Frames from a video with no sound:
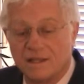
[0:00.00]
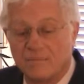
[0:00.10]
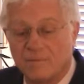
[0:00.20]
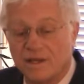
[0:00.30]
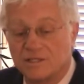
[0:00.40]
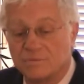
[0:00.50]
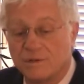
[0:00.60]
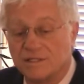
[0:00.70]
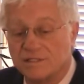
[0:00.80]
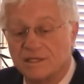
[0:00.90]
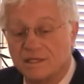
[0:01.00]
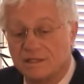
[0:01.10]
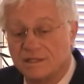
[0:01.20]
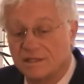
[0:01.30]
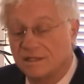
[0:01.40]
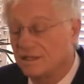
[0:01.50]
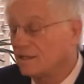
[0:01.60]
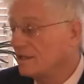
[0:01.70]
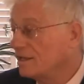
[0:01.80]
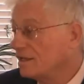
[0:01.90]
And by expressing it,
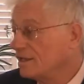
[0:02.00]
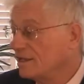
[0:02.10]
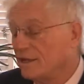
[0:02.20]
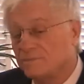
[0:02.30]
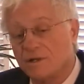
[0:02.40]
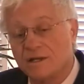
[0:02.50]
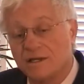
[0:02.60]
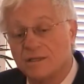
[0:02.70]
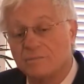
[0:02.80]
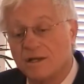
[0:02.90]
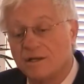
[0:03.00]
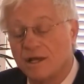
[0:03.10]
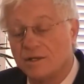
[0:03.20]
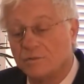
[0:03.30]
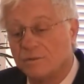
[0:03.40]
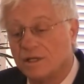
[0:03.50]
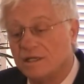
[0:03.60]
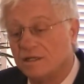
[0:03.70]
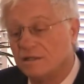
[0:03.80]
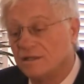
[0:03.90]
I'm talking about how do
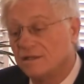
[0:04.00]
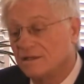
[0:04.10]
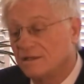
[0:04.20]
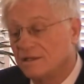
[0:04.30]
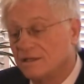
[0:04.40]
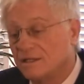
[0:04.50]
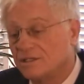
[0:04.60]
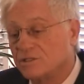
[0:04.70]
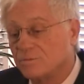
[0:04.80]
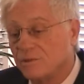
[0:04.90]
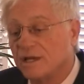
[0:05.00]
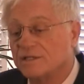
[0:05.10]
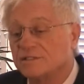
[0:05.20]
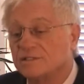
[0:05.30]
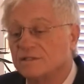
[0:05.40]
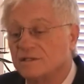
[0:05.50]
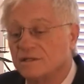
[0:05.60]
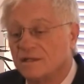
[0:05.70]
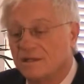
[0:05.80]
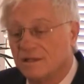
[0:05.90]
we express